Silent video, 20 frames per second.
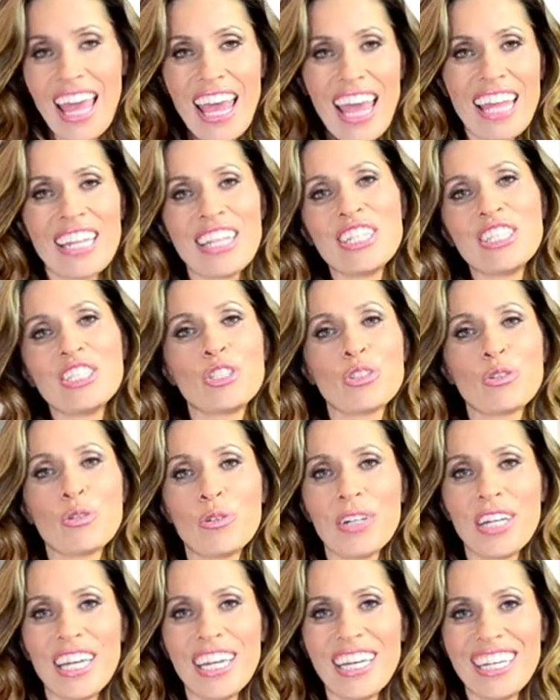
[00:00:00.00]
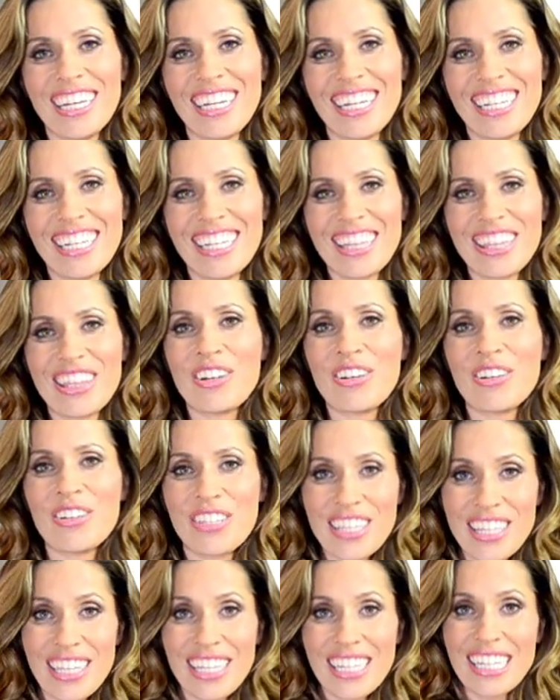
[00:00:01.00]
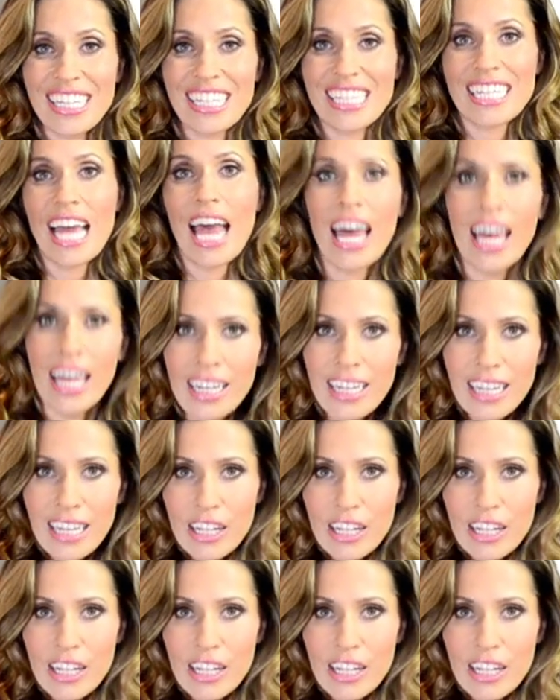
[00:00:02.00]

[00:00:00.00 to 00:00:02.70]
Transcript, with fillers: and enjoy those 10